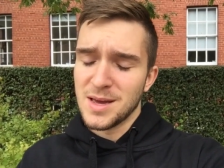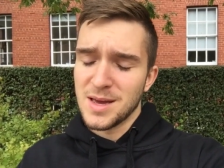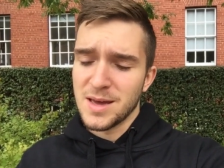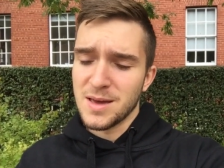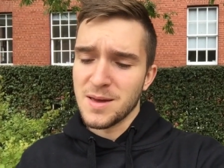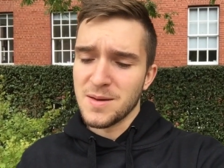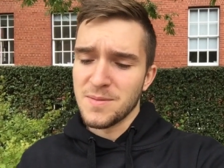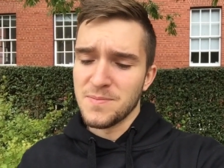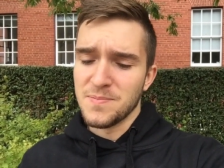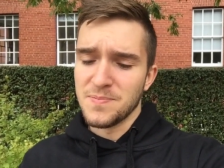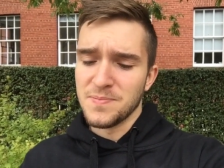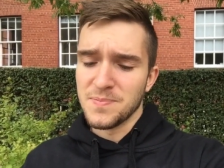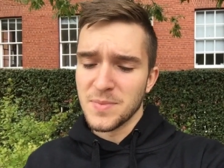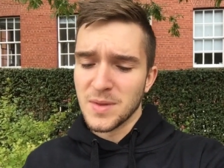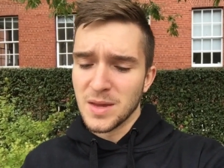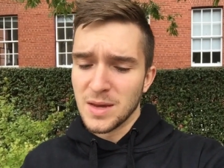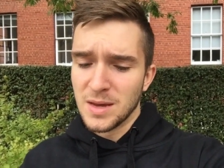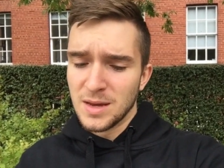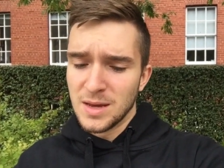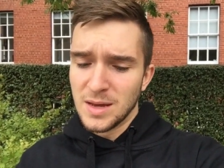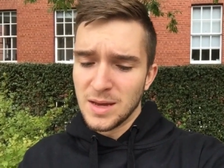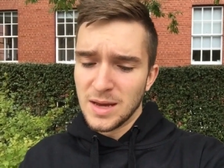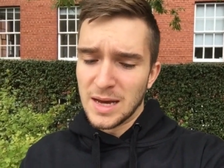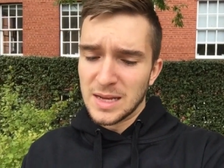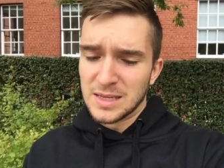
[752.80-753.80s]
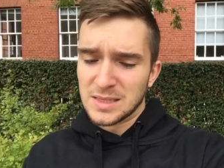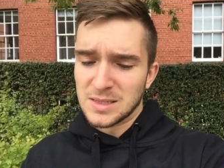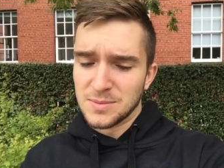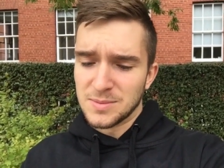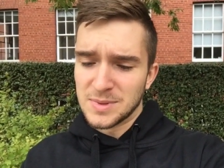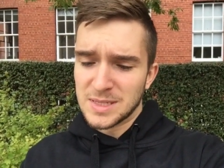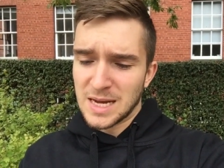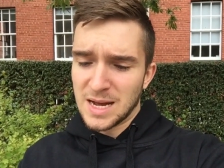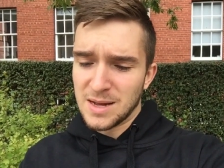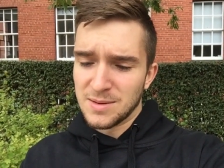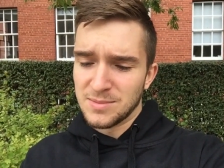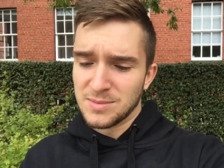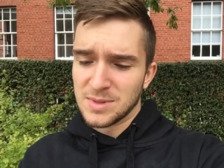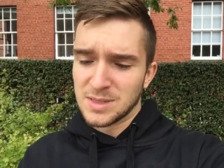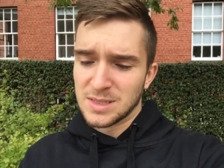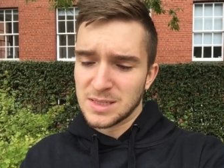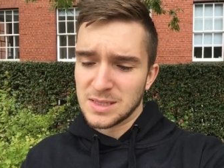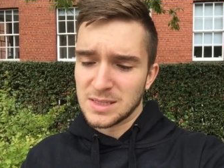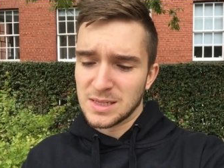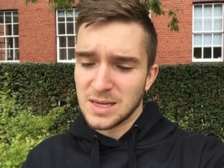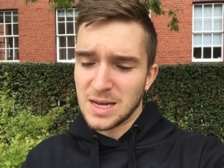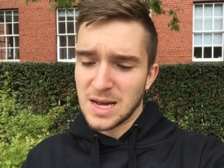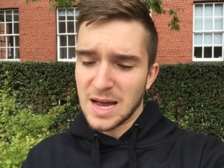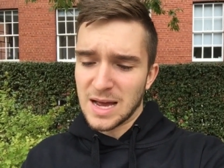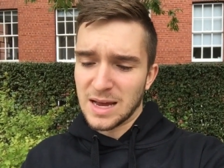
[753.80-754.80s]
Um, and
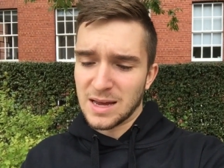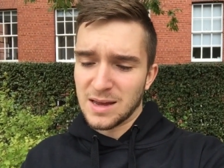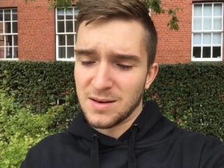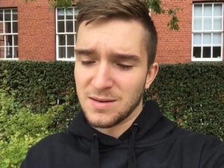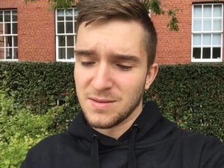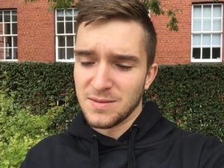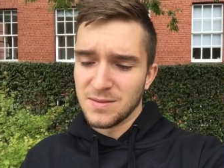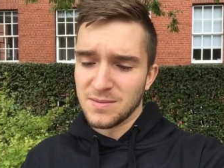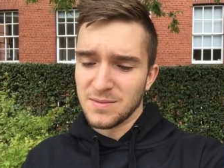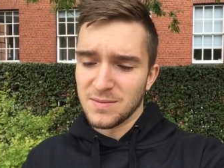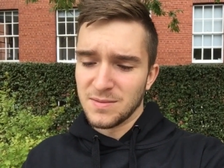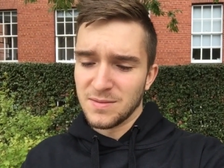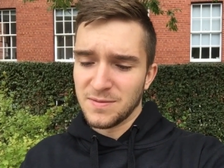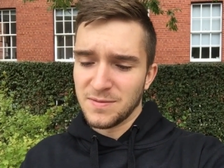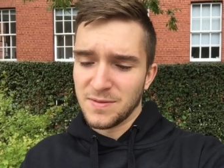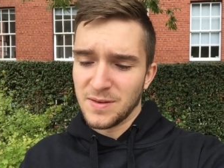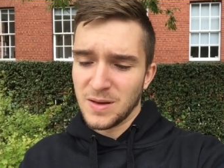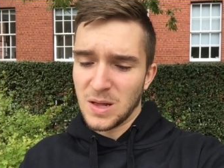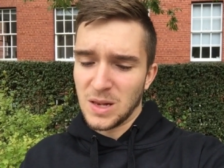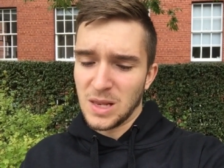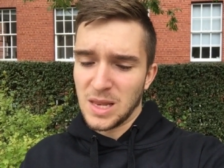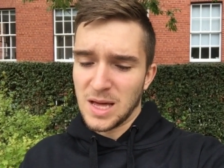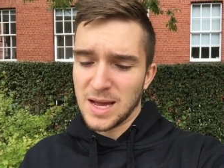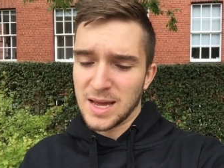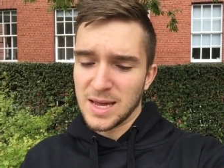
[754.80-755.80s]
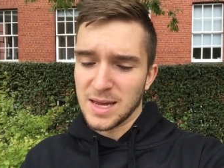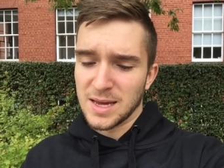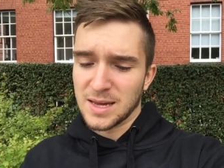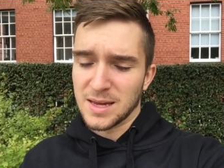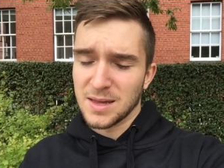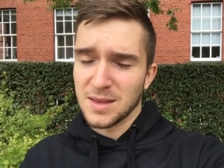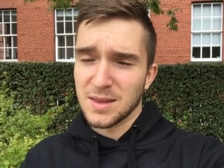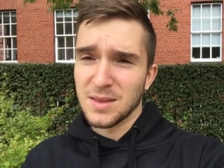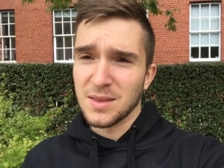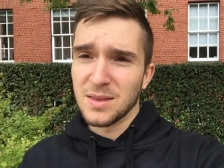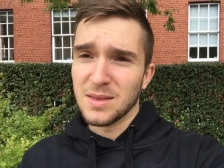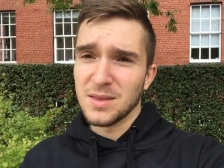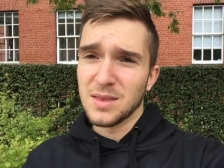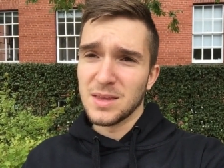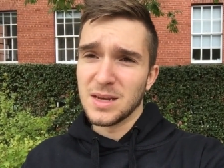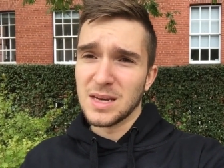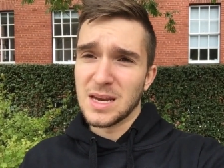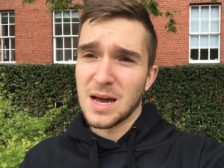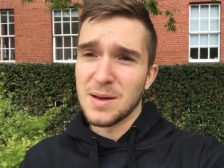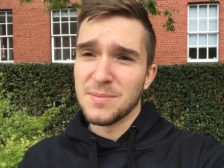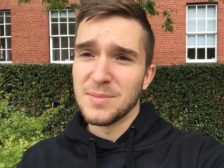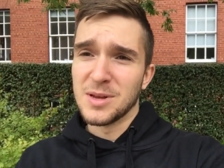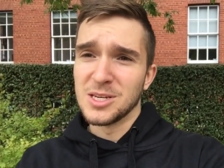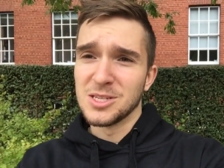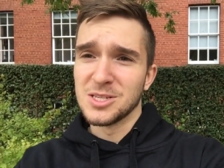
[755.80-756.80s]
sometimes I can feel like the
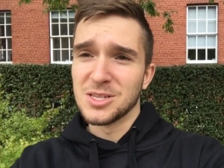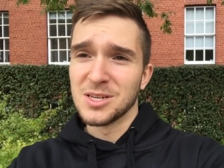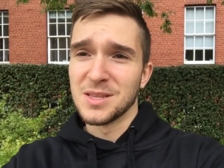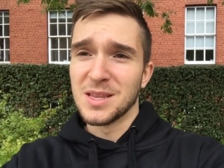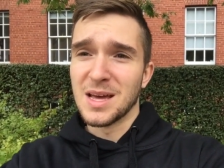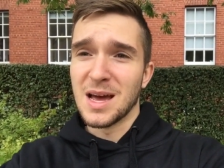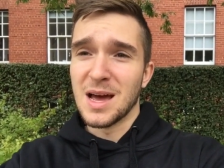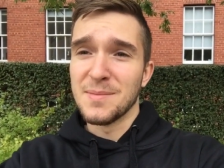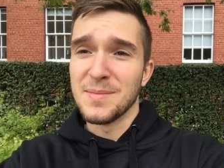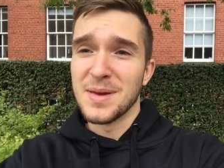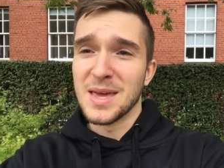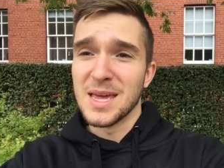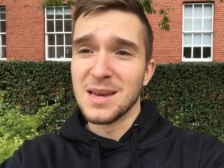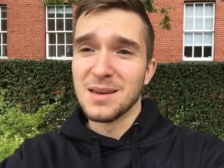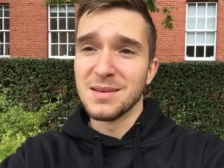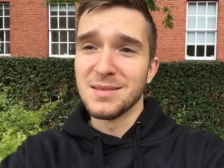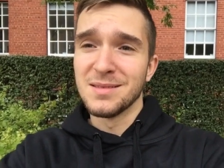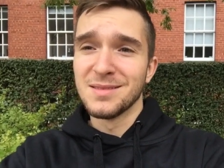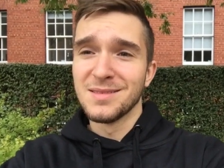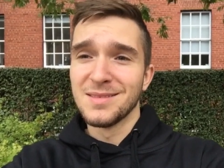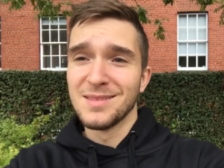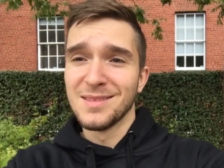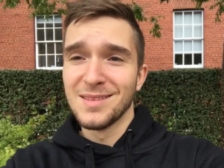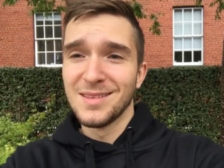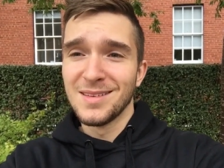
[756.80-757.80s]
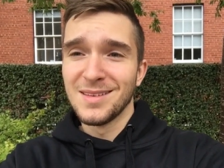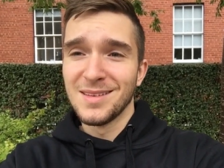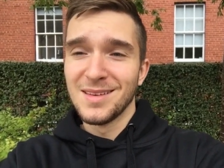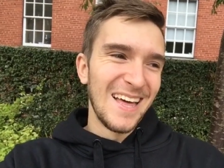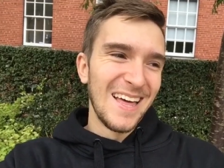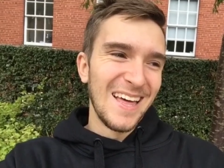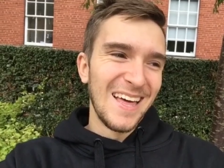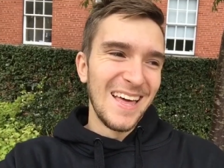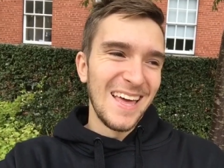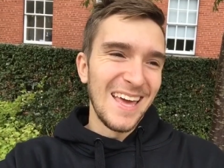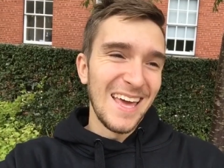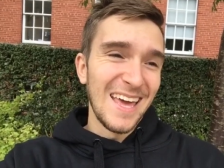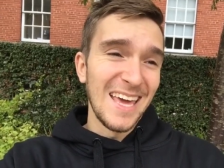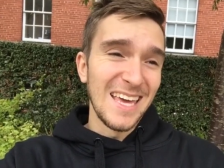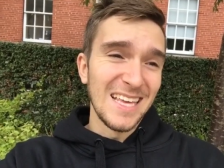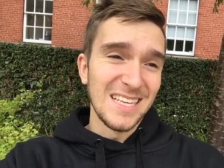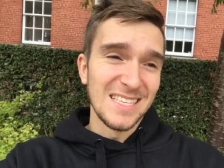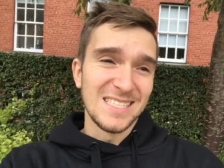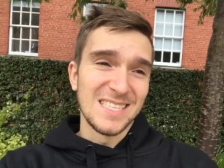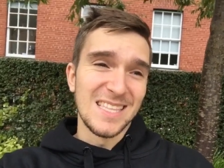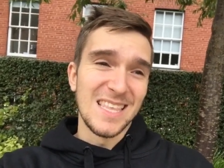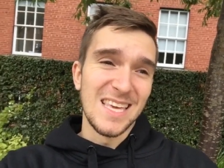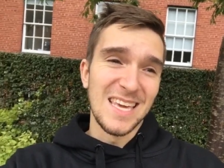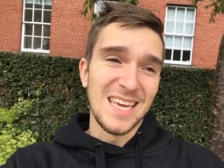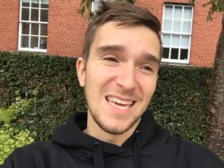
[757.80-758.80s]
dimension that I'm in
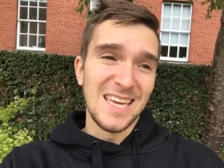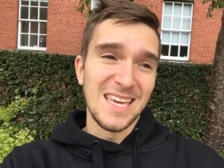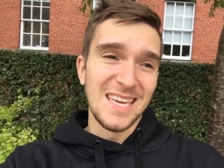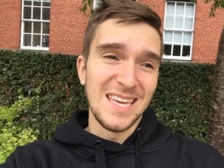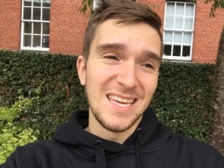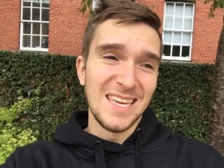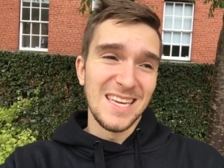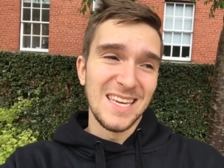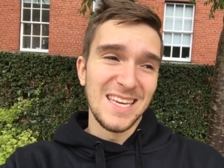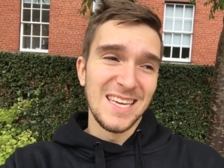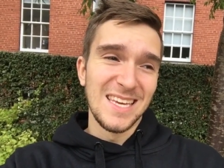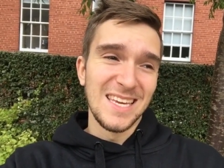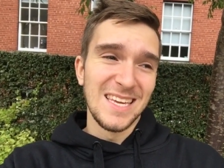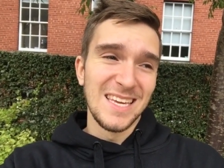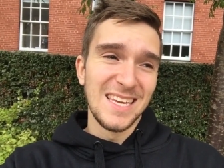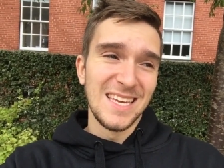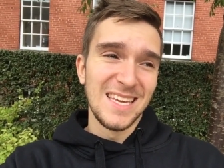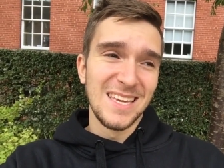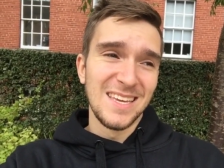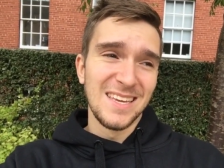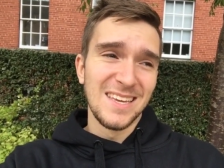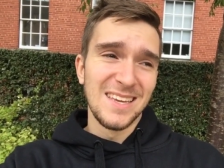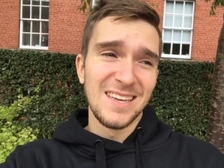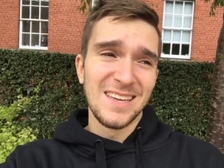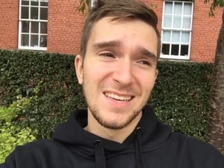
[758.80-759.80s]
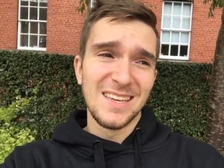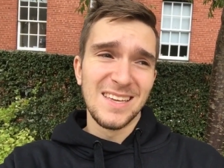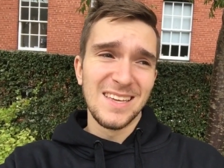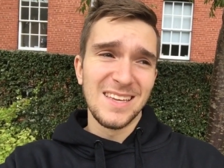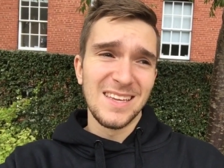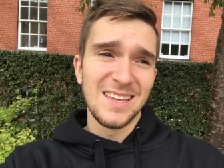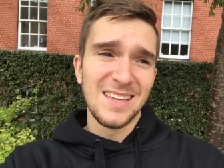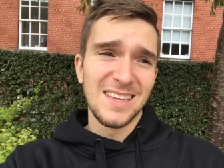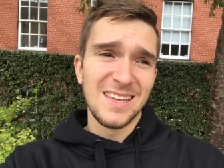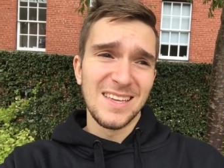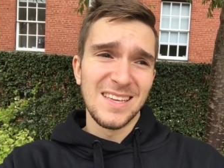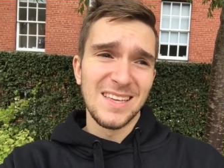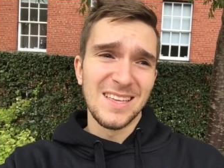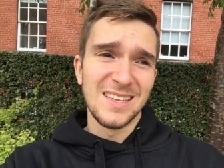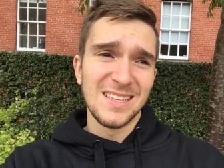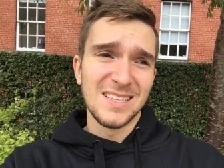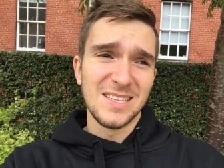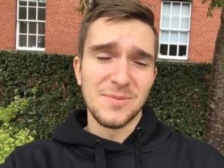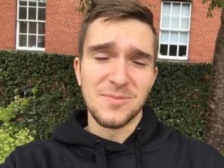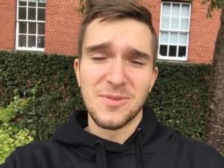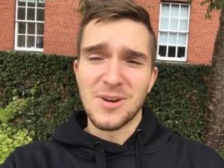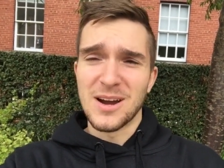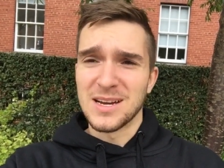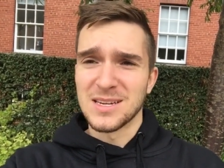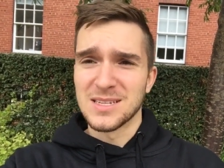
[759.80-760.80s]
is the
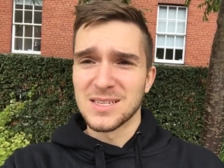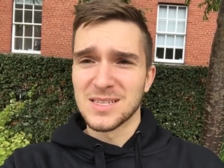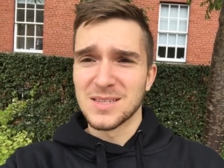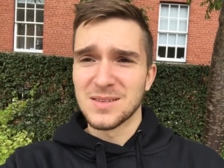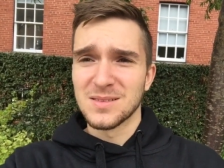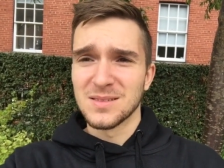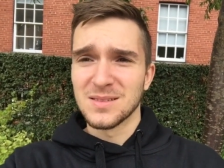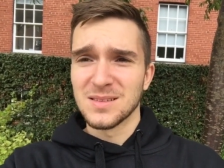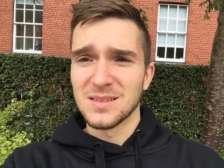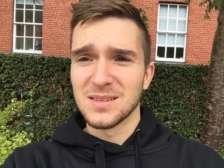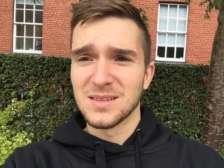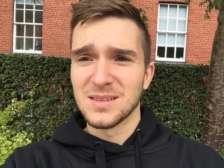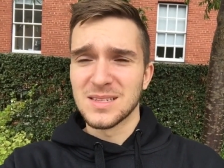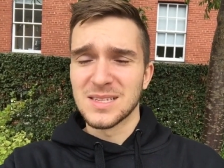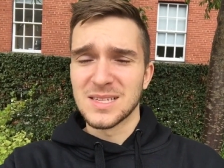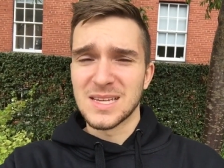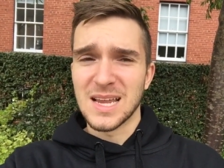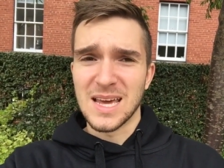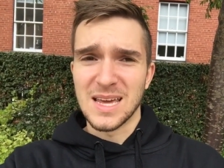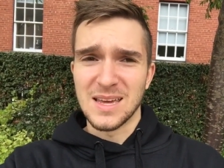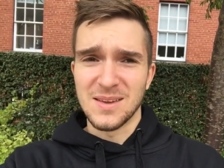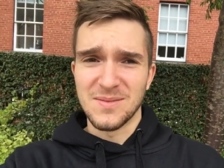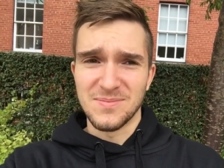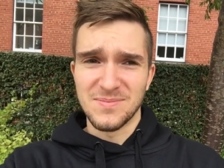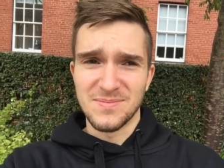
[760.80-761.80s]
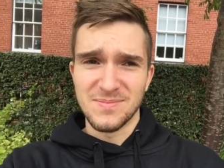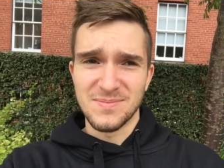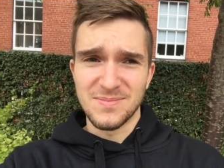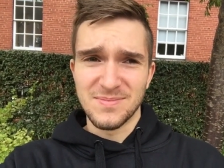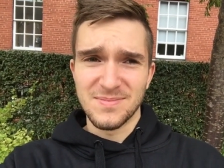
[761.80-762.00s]
depressed state.